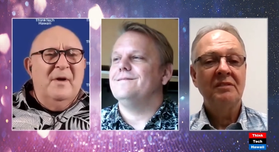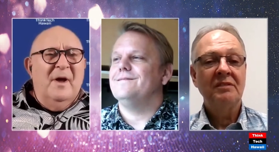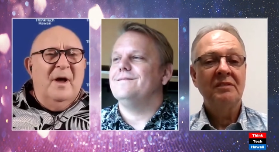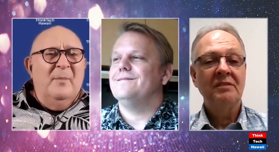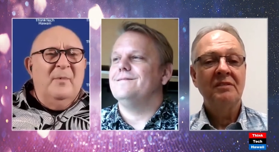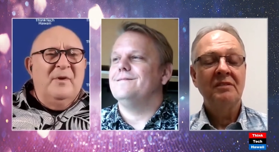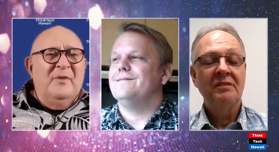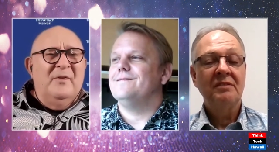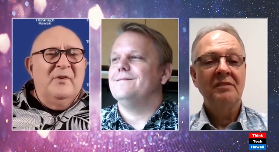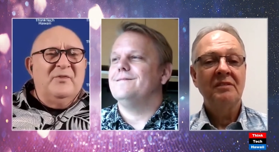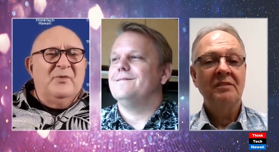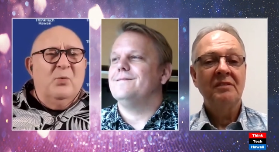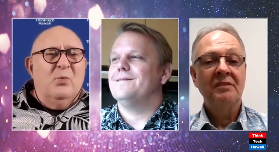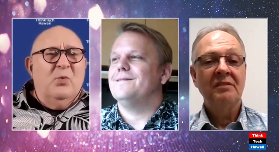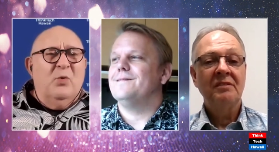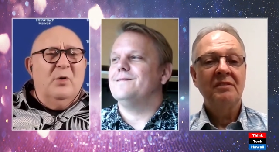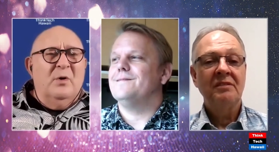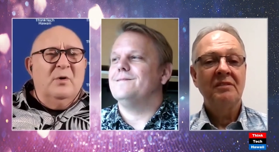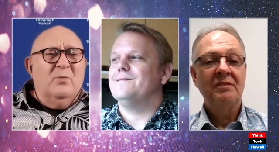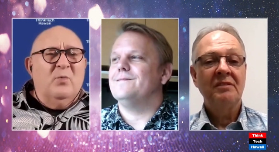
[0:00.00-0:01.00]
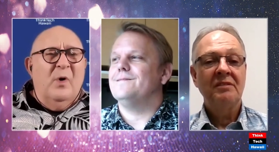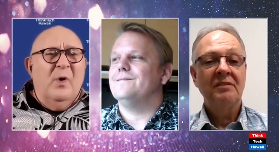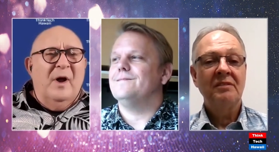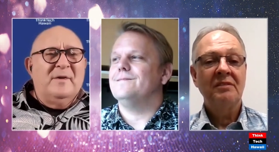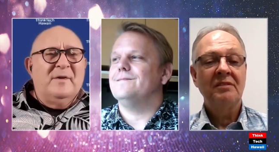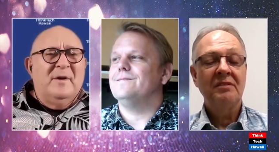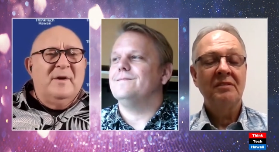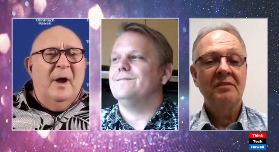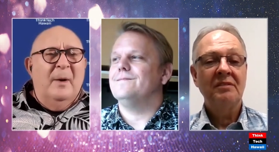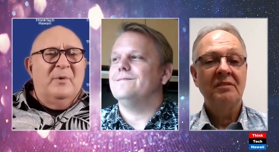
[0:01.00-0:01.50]
Speaker 1: I mean, there's a
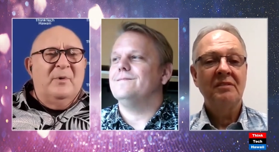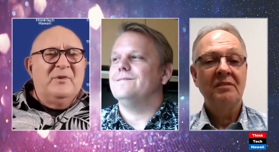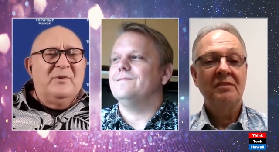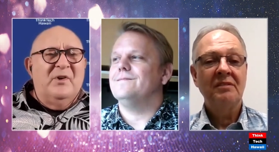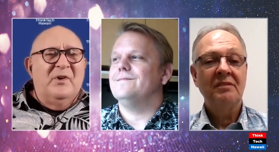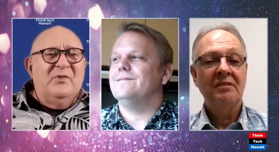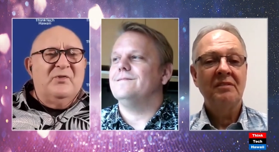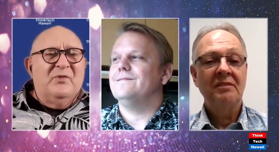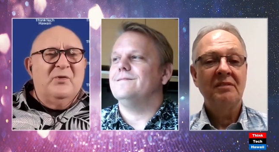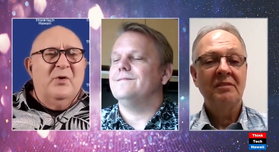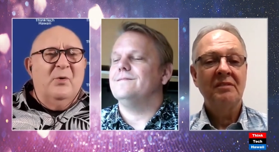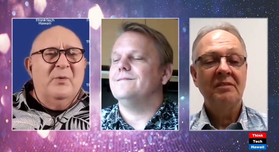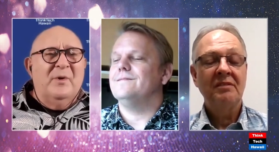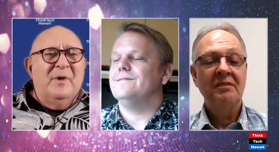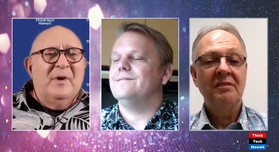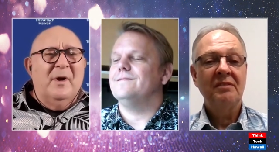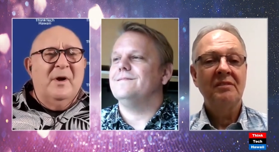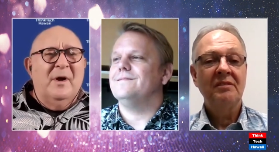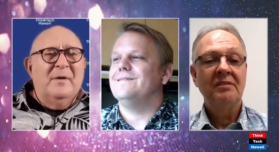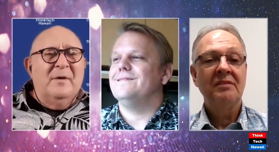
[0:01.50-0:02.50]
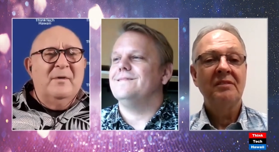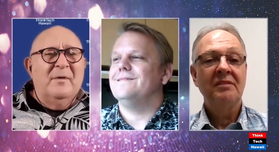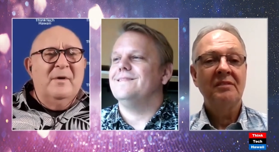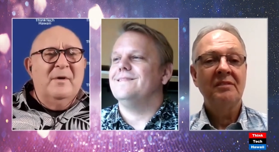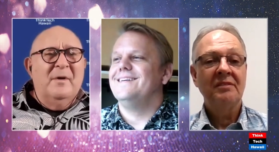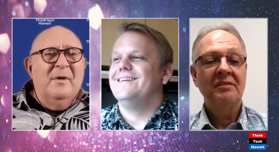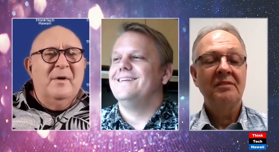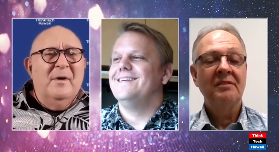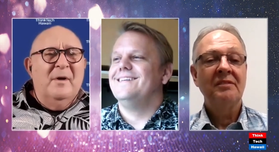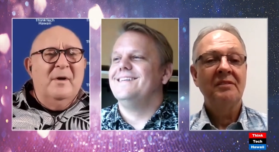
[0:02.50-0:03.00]
worldwide competition going on.
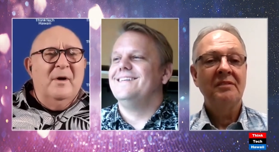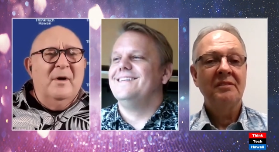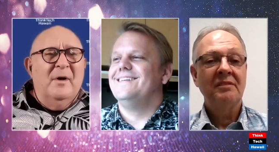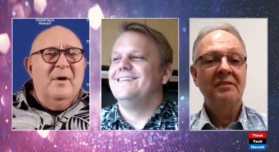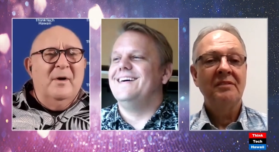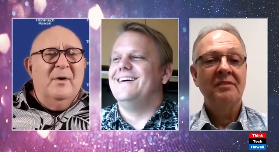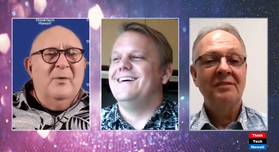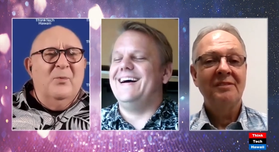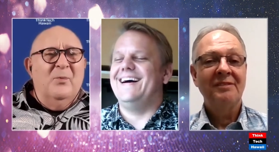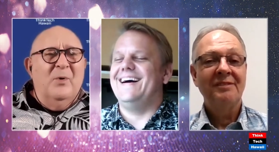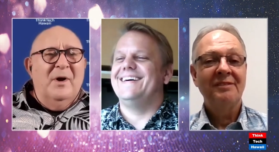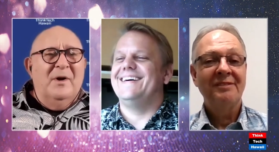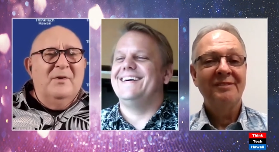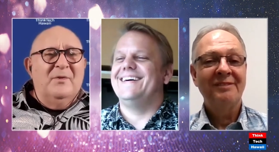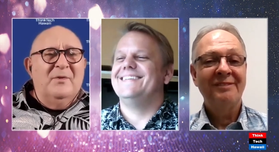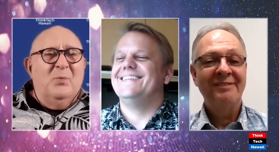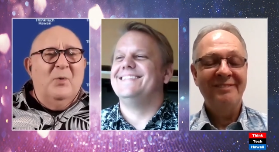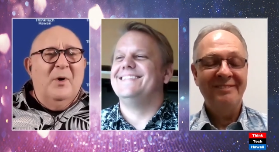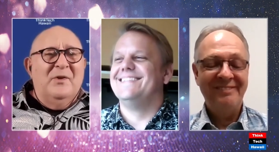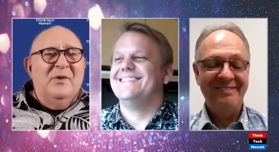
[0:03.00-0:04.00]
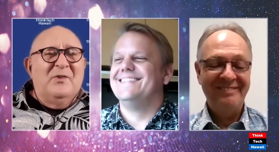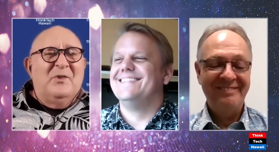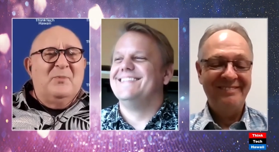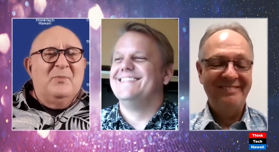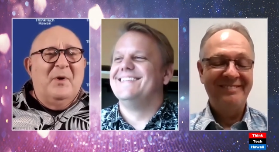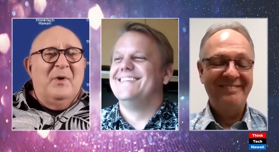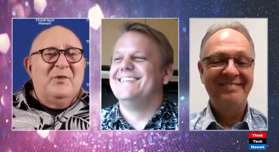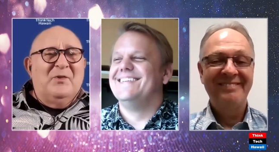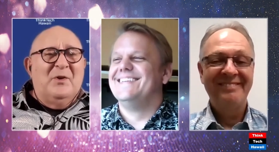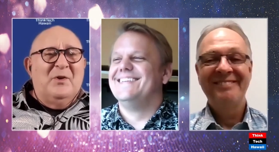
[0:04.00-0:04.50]
Uh, what is what is
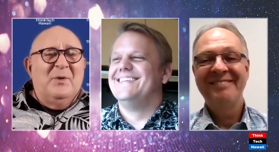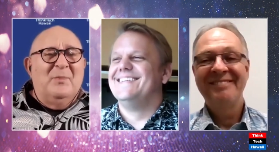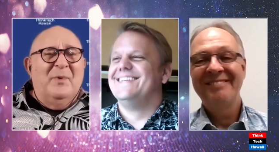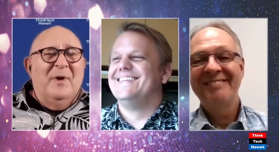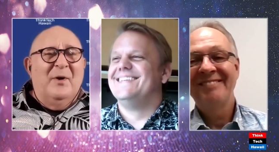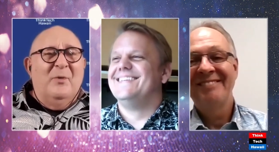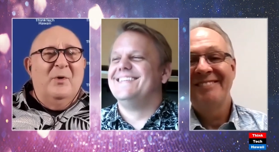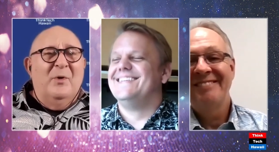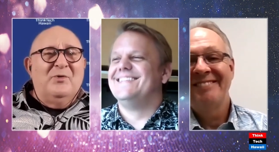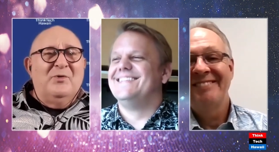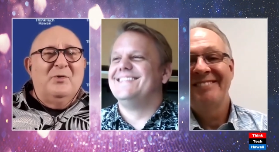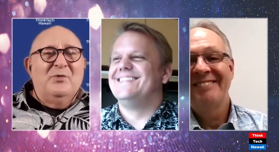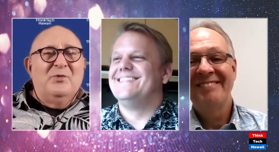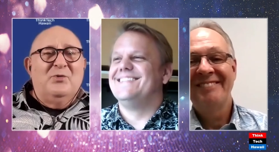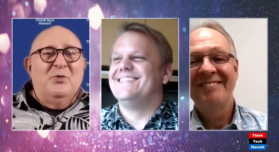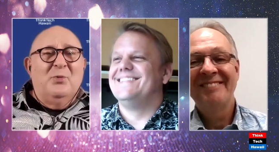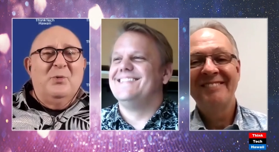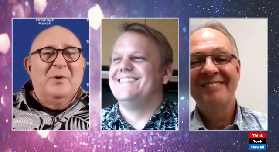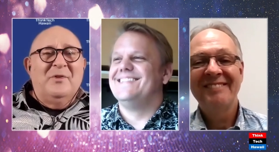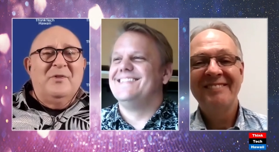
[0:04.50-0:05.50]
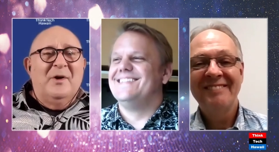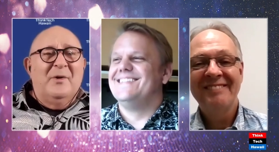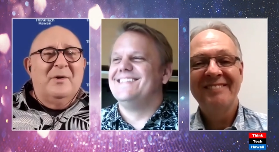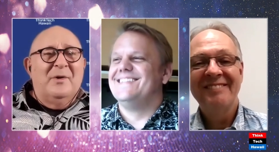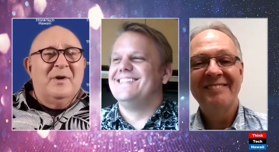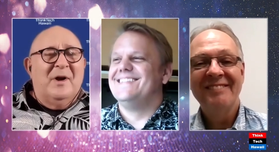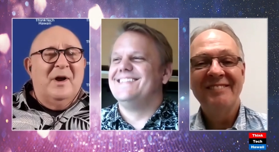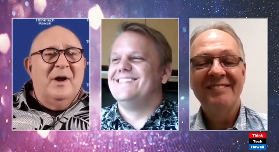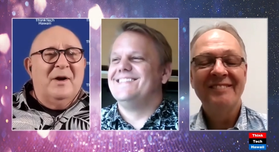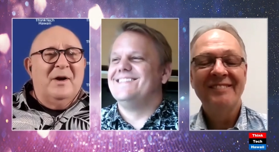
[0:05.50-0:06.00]
special about what you're doing
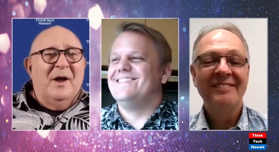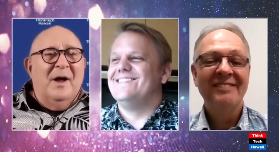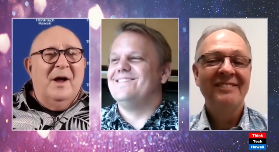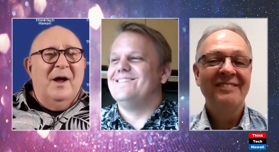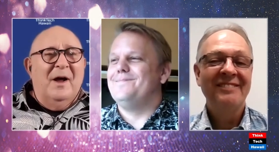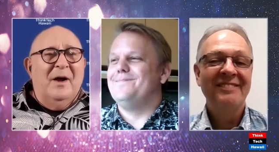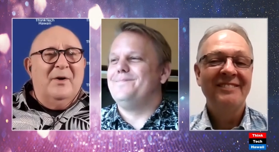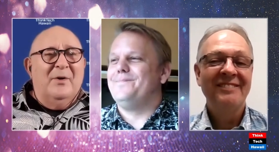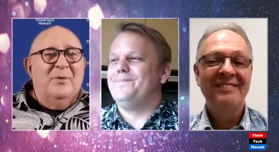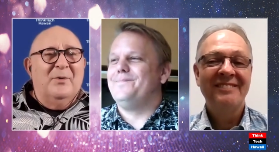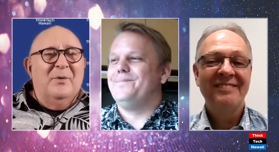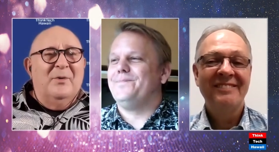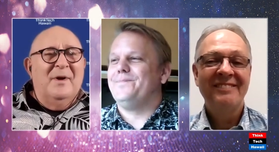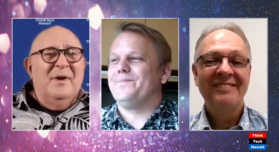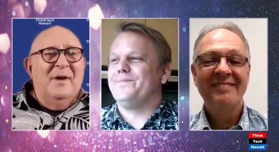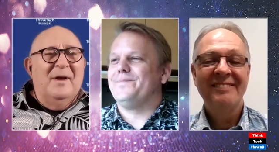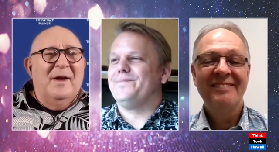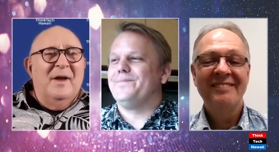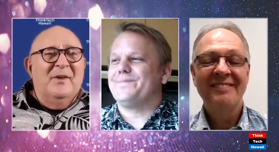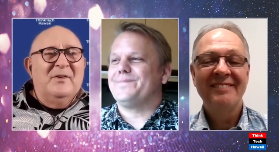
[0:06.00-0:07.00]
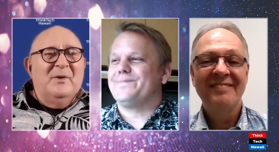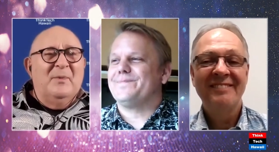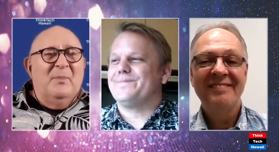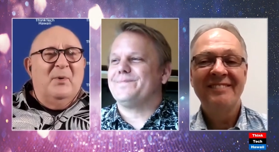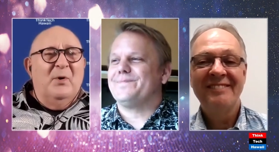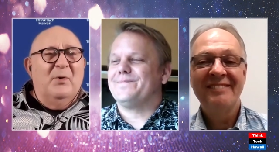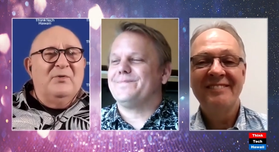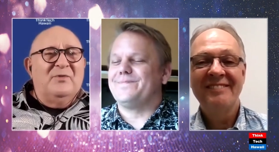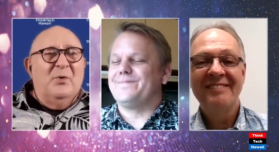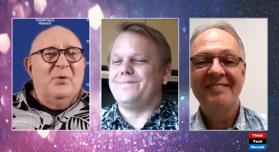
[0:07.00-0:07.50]
there in Kaka'ako, as
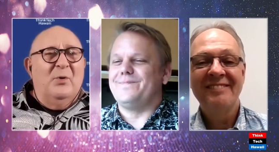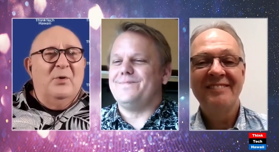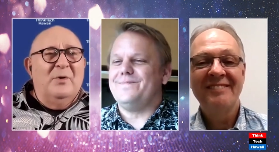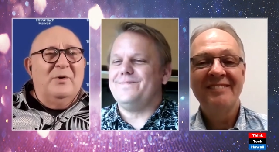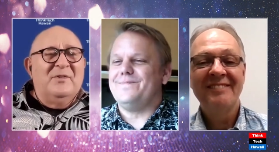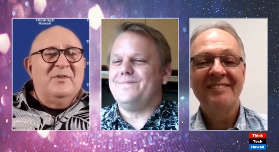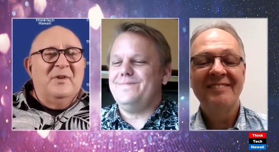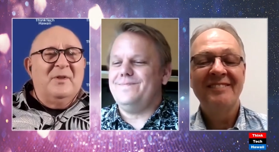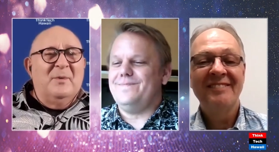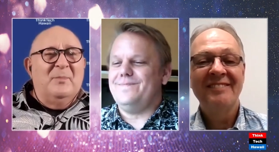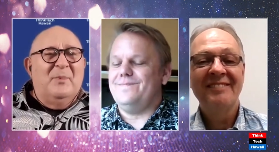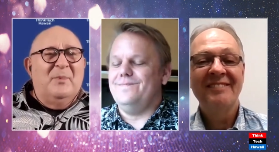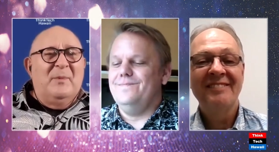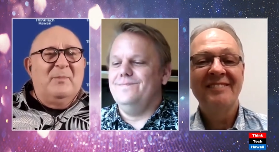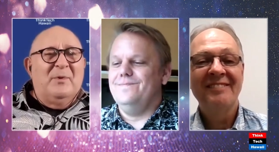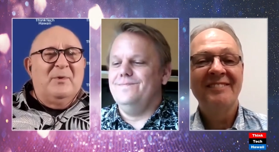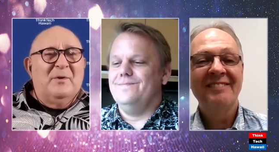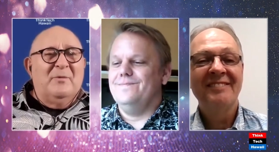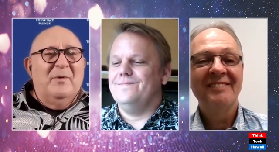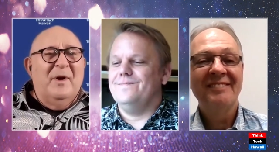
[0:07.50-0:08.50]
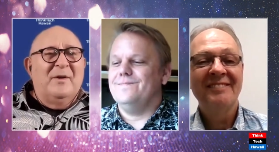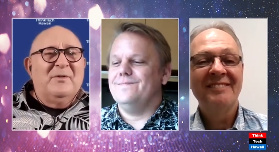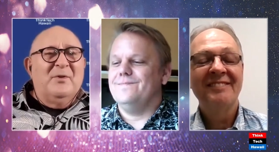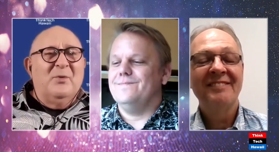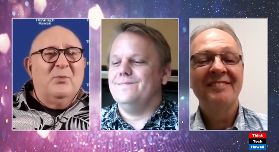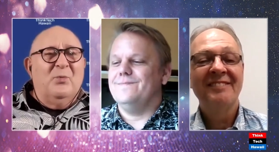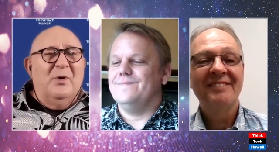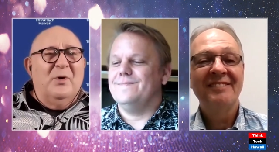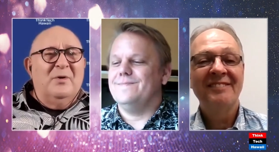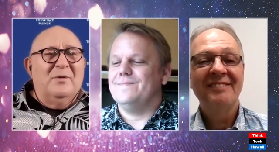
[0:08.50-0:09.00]
opposed to all these other people around
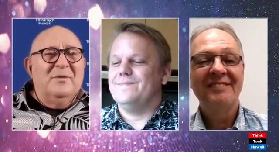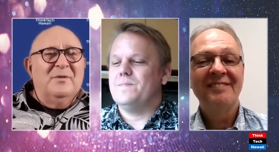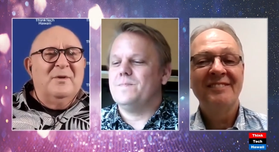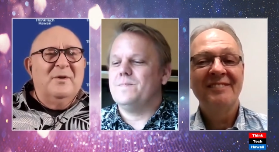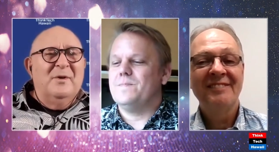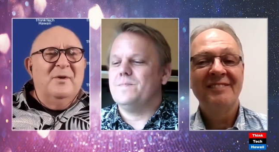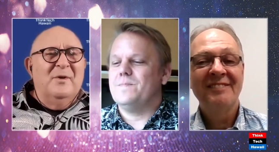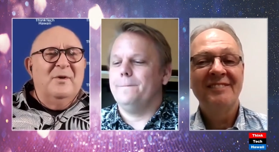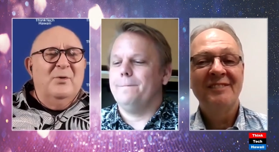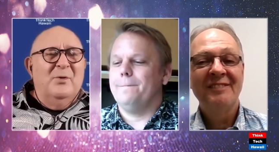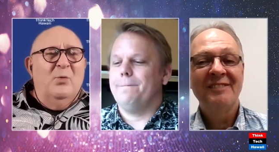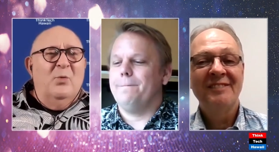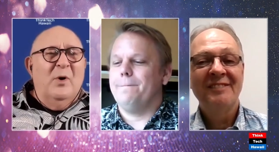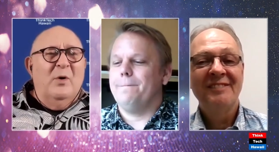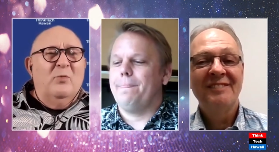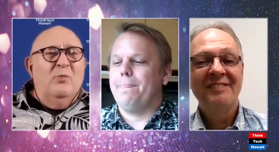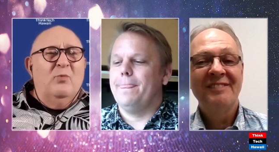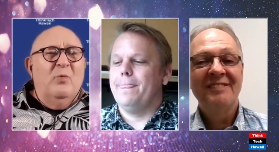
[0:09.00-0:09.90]
the world who are